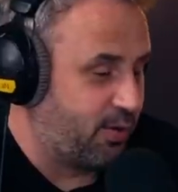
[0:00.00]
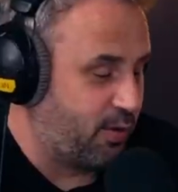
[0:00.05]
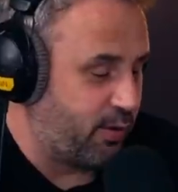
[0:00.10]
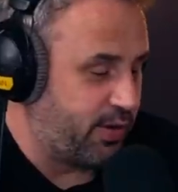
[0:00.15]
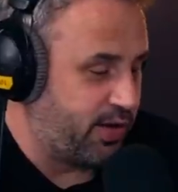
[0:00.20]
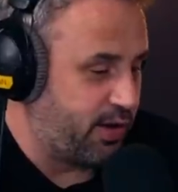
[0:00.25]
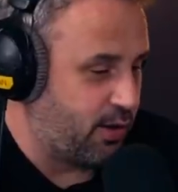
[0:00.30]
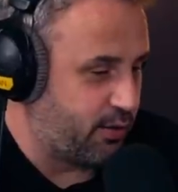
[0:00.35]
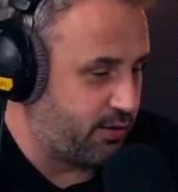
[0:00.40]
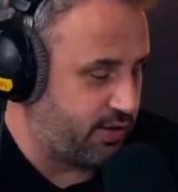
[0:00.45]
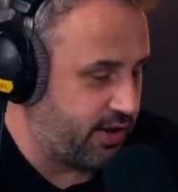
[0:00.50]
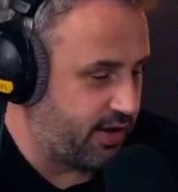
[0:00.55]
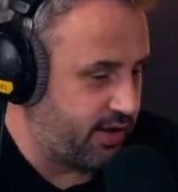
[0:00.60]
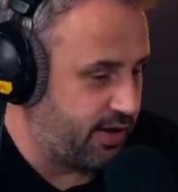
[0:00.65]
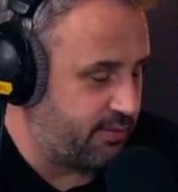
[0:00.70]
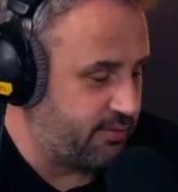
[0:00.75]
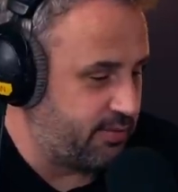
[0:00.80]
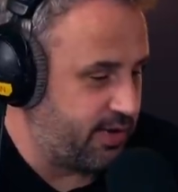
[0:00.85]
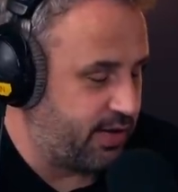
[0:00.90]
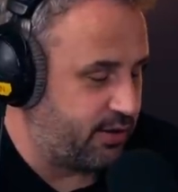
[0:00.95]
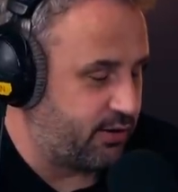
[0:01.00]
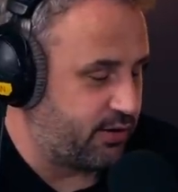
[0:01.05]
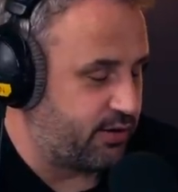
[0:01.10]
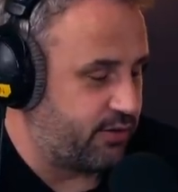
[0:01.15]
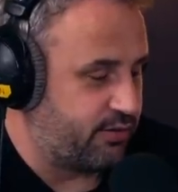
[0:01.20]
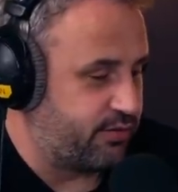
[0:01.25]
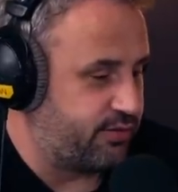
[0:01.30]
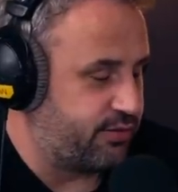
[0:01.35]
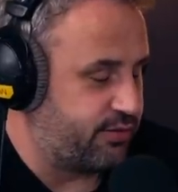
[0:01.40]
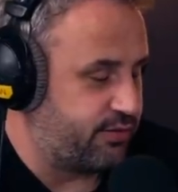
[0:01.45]
well, we know that he could
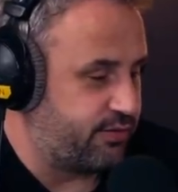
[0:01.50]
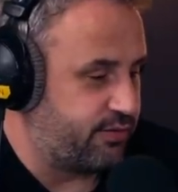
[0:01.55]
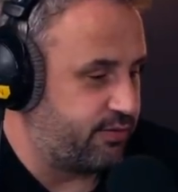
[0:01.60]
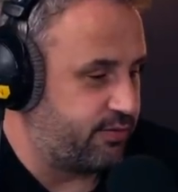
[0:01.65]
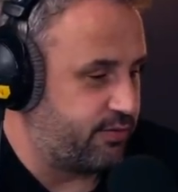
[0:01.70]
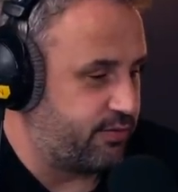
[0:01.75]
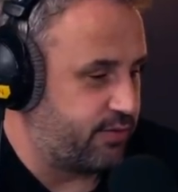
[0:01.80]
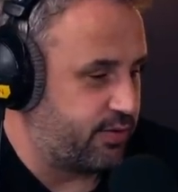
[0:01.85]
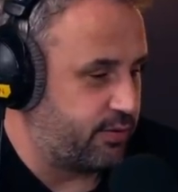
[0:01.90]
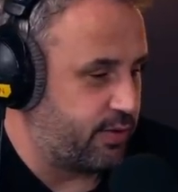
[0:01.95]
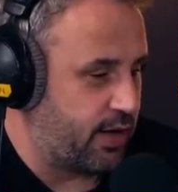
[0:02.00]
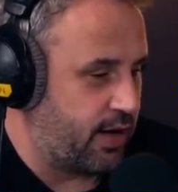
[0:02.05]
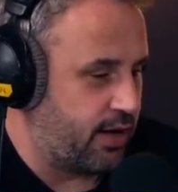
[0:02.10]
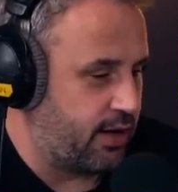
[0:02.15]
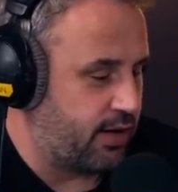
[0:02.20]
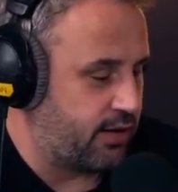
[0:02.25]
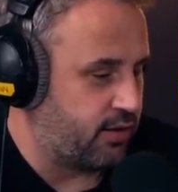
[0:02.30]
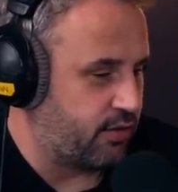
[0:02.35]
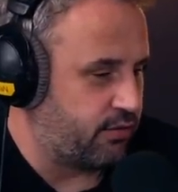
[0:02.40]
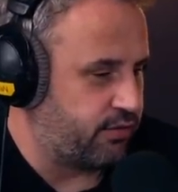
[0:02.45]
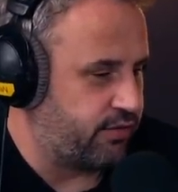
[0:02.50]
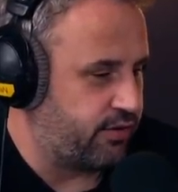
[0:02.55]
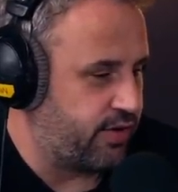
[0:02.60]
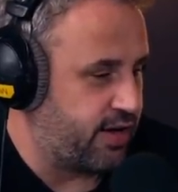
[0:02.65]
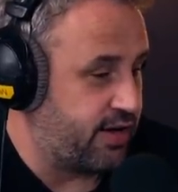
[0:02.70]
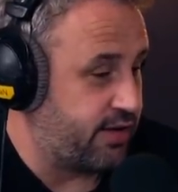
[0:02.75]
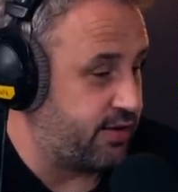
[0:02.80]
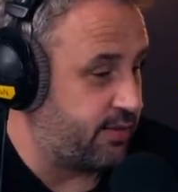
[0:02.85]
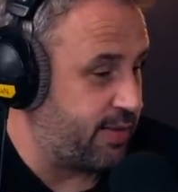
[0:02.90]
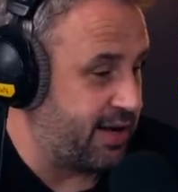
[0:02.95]
have gone for
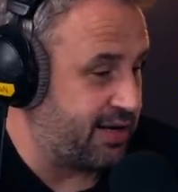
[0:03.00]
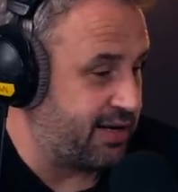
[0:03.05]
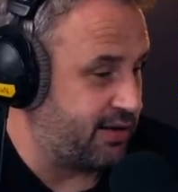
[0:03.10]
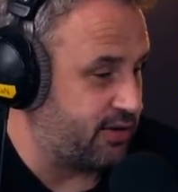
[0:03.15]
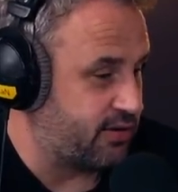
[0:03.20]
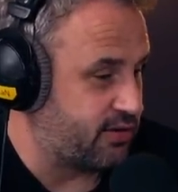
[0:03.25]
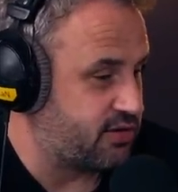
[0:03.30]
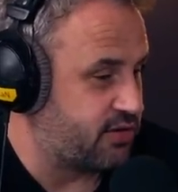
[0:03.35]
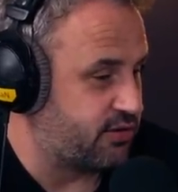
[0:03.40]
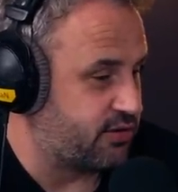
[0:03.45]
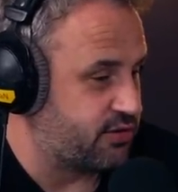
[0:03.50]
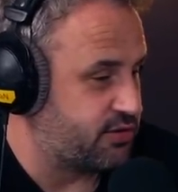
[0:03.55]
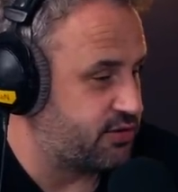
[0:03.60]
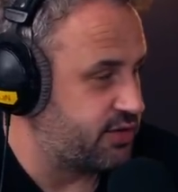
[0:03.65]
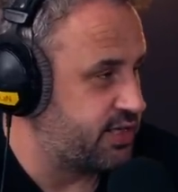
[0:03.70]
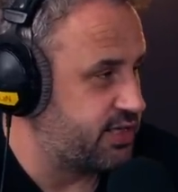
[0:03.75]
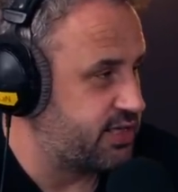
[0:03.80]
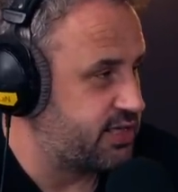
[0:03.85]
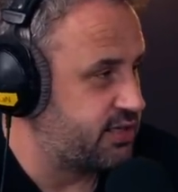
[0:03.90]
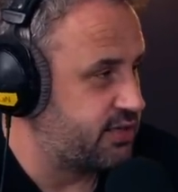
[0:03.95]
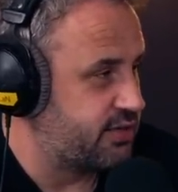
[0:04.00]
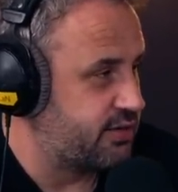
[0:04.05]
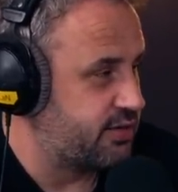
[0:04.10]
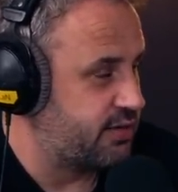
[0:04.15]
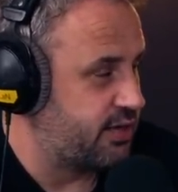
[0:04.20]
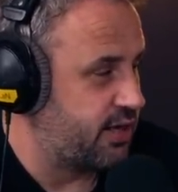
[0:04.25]
any of the Benelux countries.